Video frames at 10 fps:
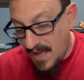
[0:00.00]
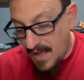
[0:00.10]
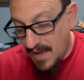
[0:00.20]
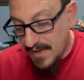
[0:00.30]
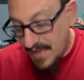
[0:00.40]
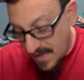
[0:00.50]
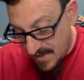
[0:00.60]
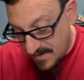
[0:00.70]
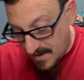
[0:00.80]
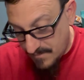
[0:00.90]

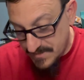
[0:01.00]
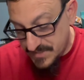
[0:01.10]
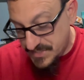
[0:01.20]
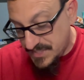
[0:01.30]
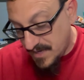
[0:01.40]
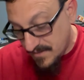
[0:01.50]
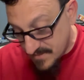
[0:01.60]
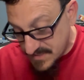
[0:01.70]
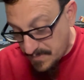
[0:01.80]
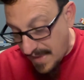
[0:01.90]
again, I'm going to share
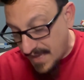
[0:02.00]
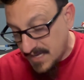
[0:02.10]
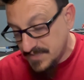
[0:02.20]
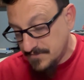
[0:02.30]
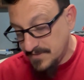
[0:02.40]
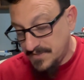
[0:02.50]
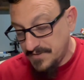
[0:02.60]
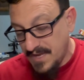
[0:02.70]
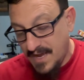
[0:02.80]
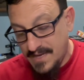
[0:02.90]
this package with you
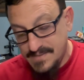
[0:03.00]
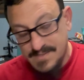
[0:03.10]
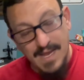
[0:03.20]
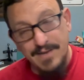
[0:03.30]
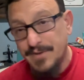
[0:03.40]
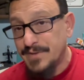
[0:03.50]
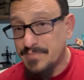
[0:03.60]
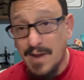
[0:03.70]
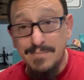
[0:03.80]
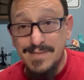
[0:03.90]
guys. I know you're
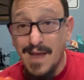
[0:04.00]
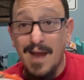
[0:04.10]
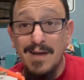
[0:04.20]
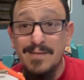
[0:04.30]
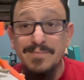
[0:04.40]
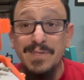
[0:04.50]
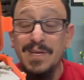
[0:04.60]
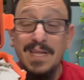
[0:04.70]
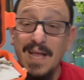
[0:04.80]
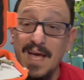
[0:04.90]
probably tired of
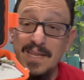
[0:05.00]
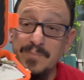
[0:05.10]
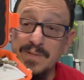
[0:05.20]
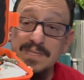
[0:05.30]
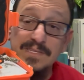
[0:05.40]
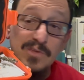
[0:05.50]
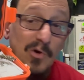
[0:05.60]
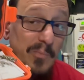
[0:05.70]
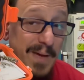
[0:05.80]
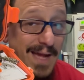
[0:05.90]
looking at it, but this
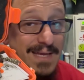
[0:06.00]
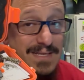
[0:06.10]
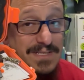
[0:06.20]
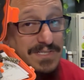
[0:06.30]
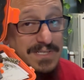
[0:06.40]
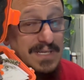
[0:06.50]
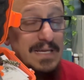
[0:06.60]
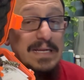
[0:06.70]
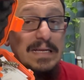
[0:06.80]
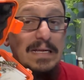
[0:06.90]
whole package
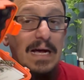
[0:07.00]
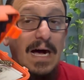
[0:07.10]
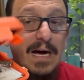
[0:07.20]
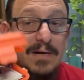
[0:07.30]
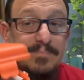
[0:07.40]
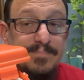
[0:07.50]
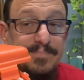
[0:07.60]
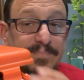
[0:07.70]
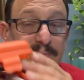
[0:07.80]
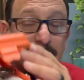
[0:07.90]

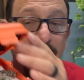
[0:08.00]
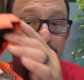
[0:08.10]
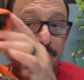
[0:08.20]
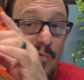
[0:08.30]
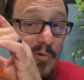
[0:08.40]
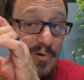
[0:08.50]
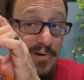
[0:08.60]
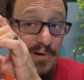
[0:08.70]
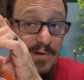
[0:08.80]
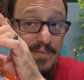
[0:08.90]

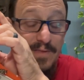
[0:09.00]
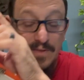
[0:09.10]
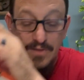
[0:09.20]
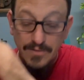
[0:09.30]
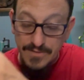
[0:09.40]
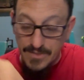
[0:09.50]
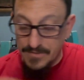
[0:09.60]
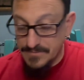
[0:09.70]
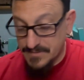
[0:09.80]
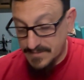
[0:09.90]
for the
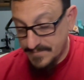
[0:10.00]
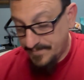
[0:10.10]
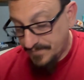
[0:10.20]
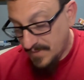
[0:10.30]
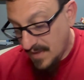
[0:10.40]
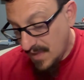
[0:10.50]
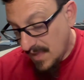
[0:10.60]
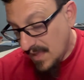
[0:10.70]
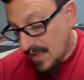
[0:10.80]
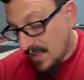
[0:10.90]
Yoktos,
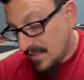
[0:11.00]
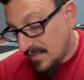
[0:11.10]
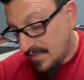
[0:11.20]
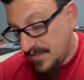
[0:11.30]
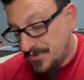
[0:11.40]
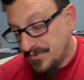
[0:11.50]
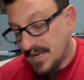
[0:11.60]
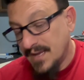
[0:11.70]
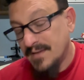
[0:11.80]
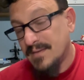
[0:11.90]
you
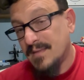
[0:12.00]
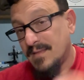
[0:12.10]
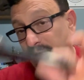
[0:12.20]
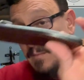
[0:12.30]
get the